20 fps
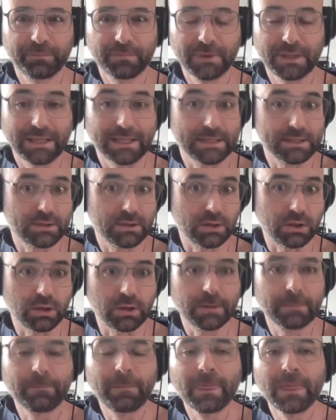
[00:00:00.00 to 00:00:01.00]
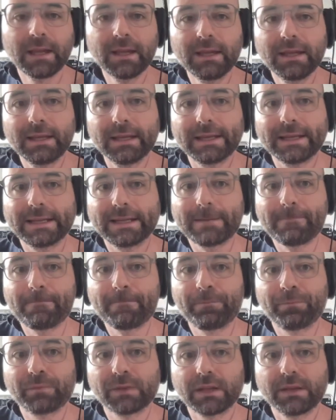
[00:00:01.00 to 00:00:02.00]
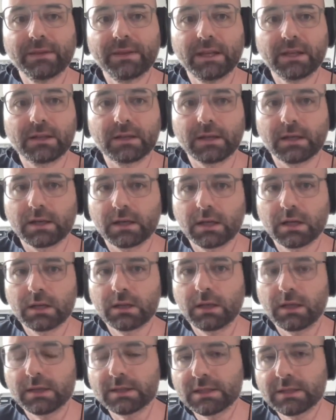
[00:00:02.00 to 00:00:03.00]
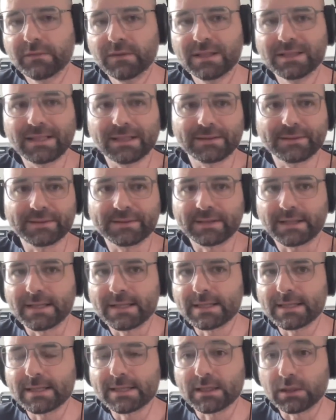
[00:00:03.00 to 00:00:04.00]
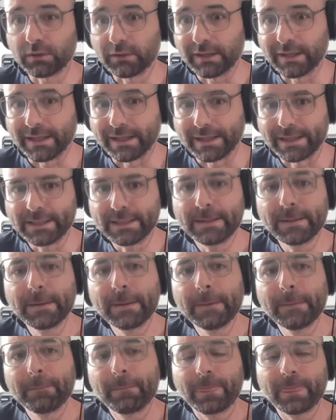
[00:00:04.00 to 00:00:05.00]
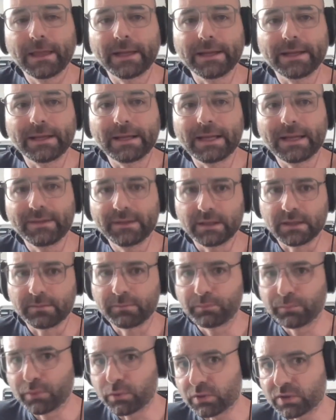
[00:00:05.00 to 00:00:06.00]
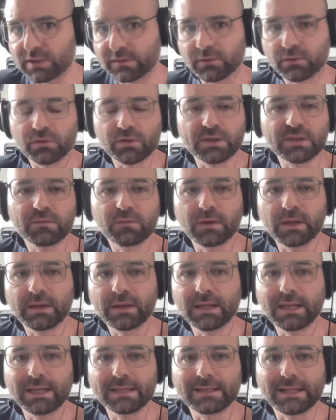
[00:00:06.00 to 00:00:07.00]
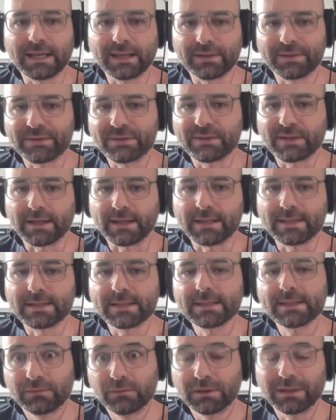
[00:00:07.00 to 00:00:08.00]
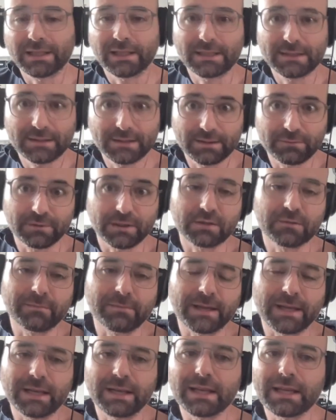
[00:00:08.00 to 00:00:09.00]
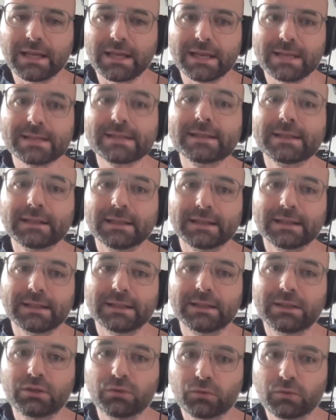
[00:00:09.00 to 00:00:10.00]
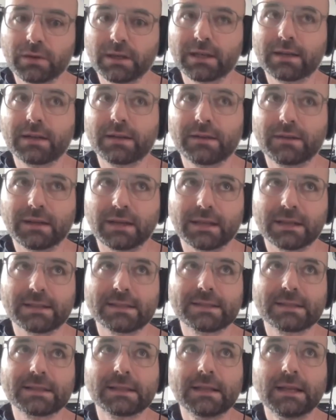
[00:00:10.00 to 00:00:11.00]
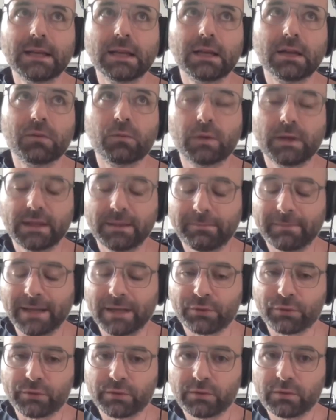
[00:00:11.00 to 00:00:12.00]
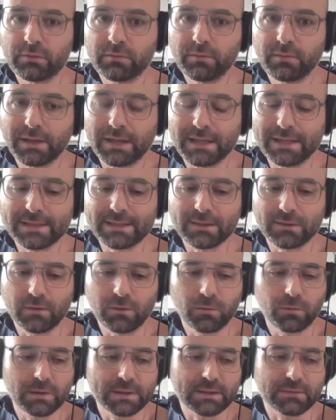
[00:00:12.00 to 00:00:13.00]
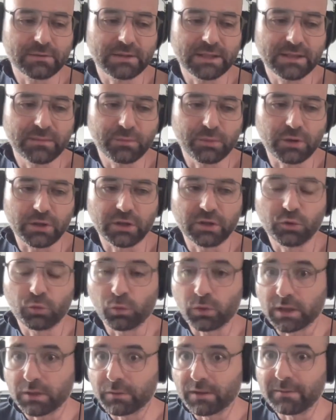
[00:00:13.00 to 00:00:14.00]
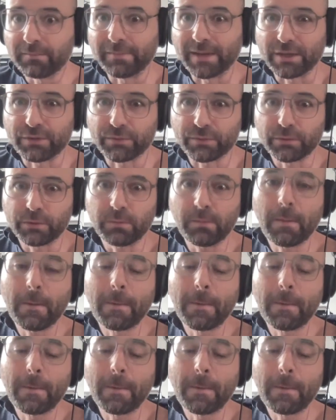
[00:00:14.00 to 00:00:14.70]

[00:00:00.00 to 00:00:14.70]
and so on. There are lots of these exercises online, and there are books, of course, with these exercises. What I recommend is doing this with a metronome. It's always really important to work with a metronome,